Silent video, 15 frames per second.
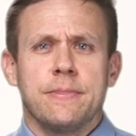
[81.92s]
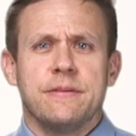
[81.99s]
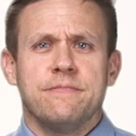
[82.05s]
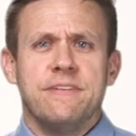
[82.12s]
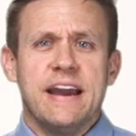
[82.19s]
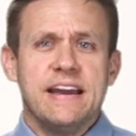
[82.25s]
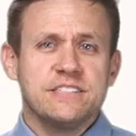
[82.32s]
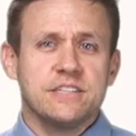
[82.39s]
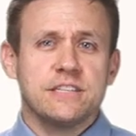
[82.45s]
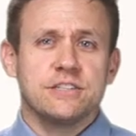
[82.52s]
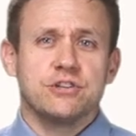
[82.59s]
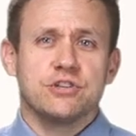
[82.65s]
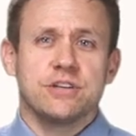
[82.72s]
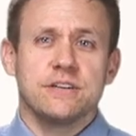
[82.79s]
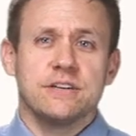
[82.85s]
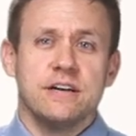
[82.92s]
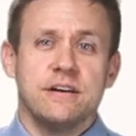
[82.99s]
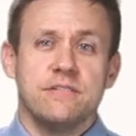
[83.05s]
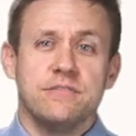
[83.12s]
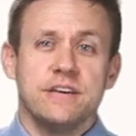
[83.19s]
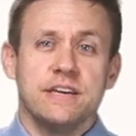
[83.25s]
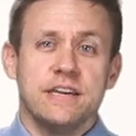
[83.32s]
the vasculature
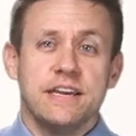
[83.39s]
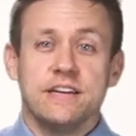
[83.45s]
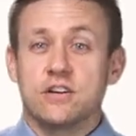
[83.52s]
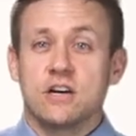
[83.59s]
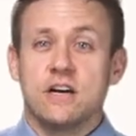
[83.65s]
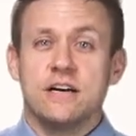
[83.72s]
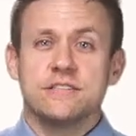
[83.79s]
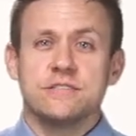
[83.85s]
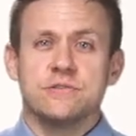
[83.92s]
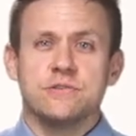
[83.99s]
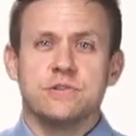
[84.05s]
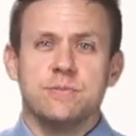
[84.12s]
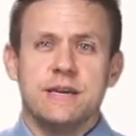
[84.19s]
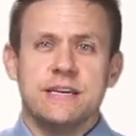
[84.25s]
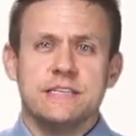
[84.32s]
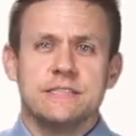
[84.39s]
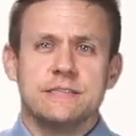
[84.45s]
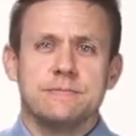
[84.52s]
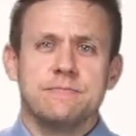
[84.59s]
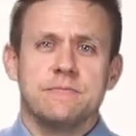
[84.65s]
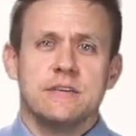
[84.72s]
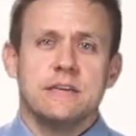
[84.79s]
of the intercostal
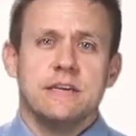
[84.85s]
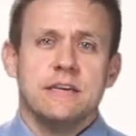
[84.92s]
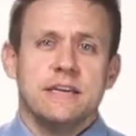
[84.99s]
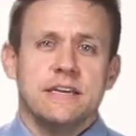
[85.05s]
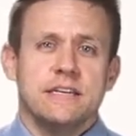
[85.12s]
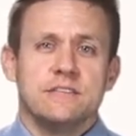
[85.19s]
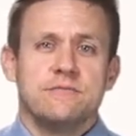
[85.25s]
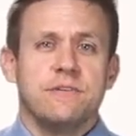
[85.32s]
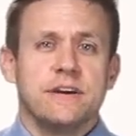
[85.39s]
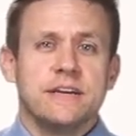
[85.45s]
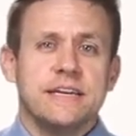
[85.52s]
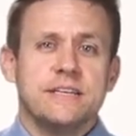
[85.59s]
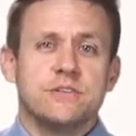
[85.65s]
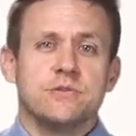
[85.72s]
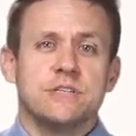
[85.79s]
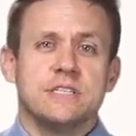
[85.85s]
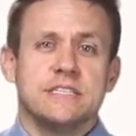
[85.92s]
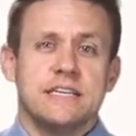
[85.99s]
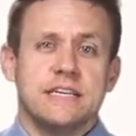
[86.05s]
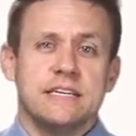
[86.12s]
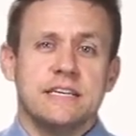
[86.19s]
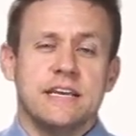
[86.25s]
space is very
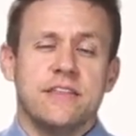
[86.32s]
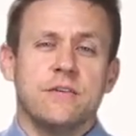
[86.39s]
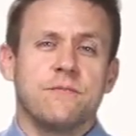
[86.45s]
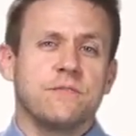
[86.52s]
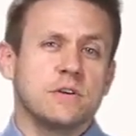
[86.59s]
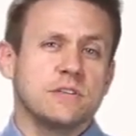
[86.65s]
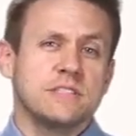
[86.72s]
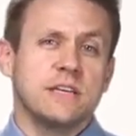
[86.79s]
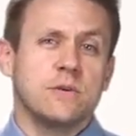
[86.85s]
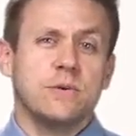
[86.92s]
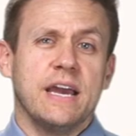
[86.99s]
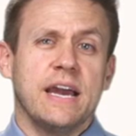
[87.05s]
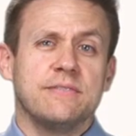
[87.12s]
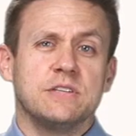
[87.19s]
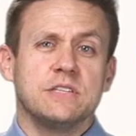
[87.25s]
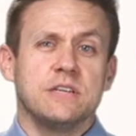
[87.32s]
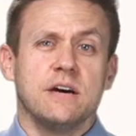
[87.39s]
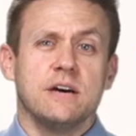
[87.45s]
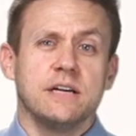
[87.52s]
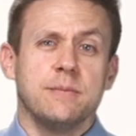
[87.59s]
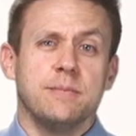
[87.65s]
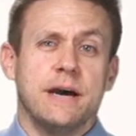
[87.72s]
interesting, and the first thing we have to
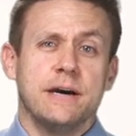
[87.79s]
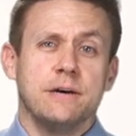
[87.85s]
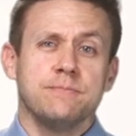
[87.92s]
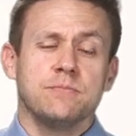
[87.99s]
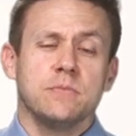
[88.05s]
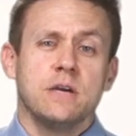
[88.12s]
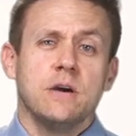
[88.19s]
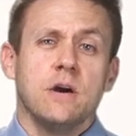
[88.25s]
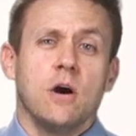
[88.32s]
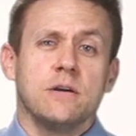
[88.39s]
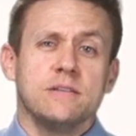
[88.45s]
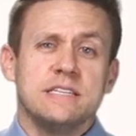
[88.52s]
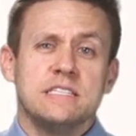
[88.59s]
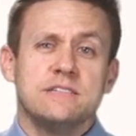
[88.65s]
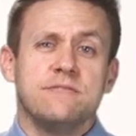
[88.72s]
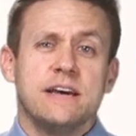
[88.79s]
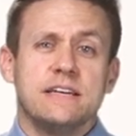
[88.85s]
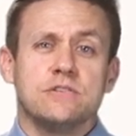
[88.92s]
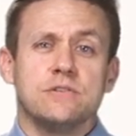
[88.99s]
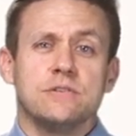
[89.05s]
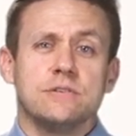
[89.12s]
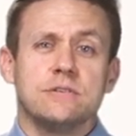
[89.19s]
talk about are these
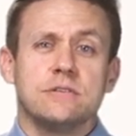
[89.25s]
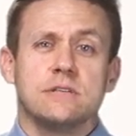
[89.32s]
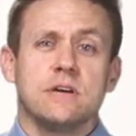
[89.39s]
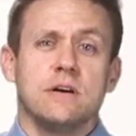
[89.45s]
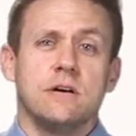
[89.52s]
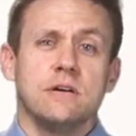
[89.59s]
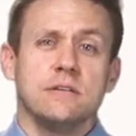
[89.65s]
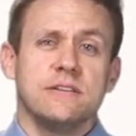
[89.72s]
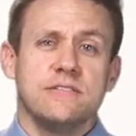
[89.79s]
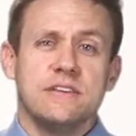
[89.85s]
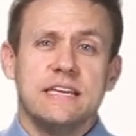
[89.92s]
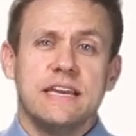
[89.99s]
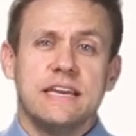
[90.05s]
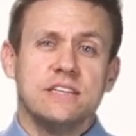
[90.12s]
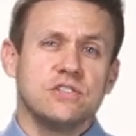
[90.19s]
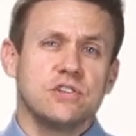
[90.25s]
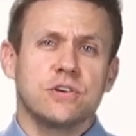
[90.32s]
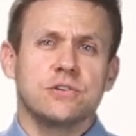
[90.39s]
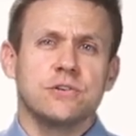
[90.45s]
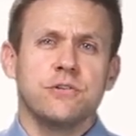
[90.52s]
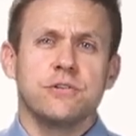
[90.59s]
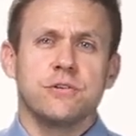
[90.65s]
vessels called the
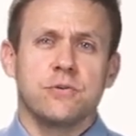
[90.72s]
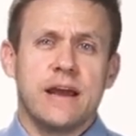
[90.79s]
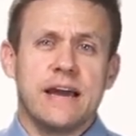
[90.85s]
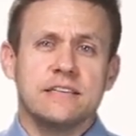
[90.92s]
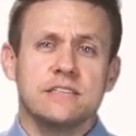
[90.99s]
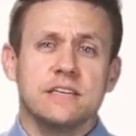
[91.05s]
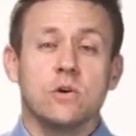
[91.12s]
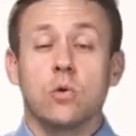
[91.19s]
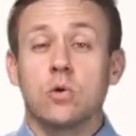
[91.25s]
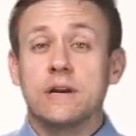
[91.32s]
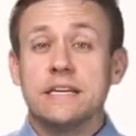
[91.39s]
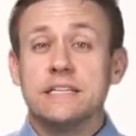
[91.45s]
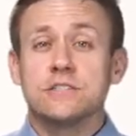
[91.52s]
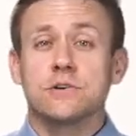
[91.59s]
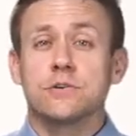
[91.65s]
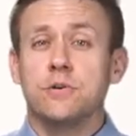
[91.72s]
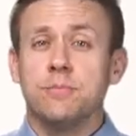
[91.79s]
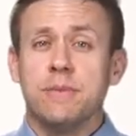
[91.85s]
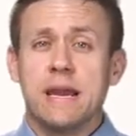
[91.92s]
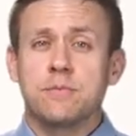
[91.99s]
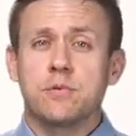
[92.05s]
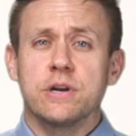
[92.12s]
internal thoracic or internal
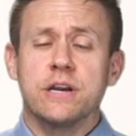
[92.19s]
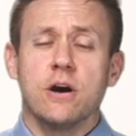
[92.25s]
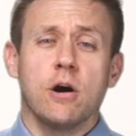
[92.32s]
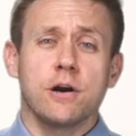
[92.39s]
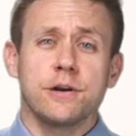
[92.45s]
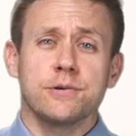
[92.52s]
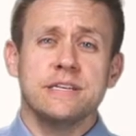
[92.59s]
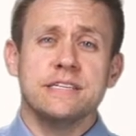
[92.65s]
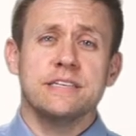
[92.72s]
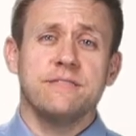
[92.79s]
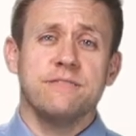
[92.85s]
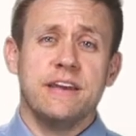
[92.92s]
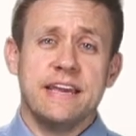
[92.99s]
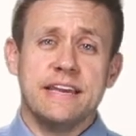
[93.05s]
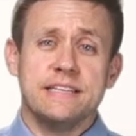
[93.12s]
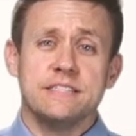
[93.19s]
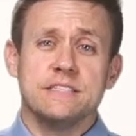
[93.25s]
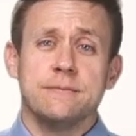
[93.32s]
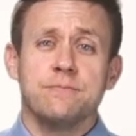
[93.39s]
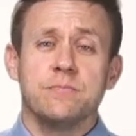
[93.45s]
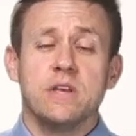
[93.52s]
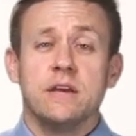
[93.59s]
mammary arteries and
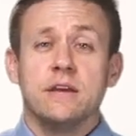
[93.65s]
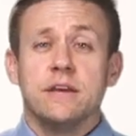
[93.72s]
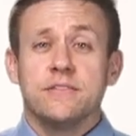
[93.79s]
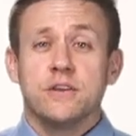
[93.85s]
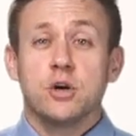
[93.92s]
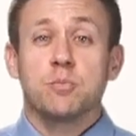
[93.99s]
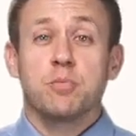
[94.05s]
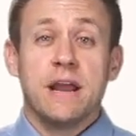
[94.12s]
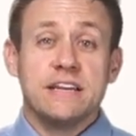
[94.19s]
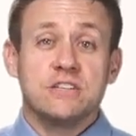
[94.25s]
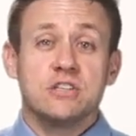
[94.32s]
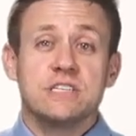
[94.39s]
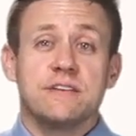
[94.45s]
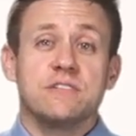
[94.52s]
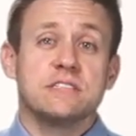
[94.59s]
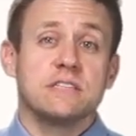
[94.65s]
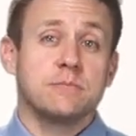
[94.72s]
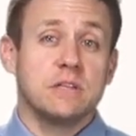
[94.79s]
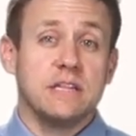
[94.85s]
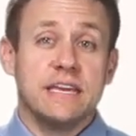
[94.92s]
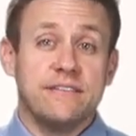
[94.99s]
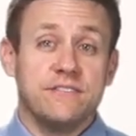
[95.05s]
veins that are branches of the
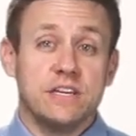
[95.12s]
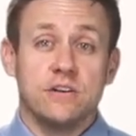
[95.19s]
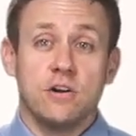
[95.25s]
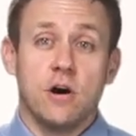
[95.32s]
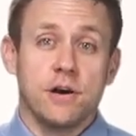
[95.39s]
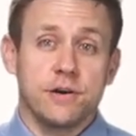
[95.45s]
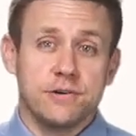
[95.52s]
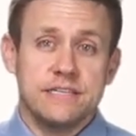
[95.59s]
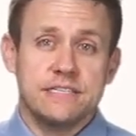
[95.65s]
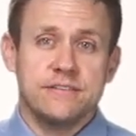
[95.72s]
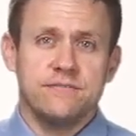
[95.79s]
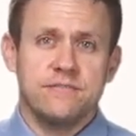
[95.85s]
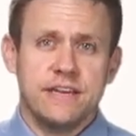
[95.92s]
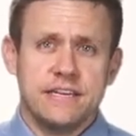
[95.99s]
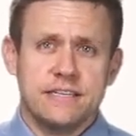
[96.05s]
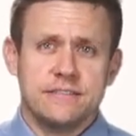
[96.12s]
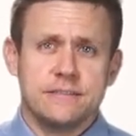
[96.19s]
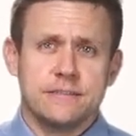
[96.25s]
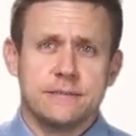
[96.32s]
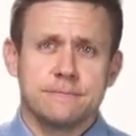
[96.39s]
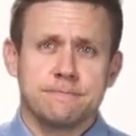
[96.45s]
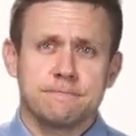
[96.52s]
subclavian arteries and
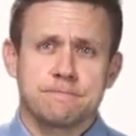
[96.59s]
veins.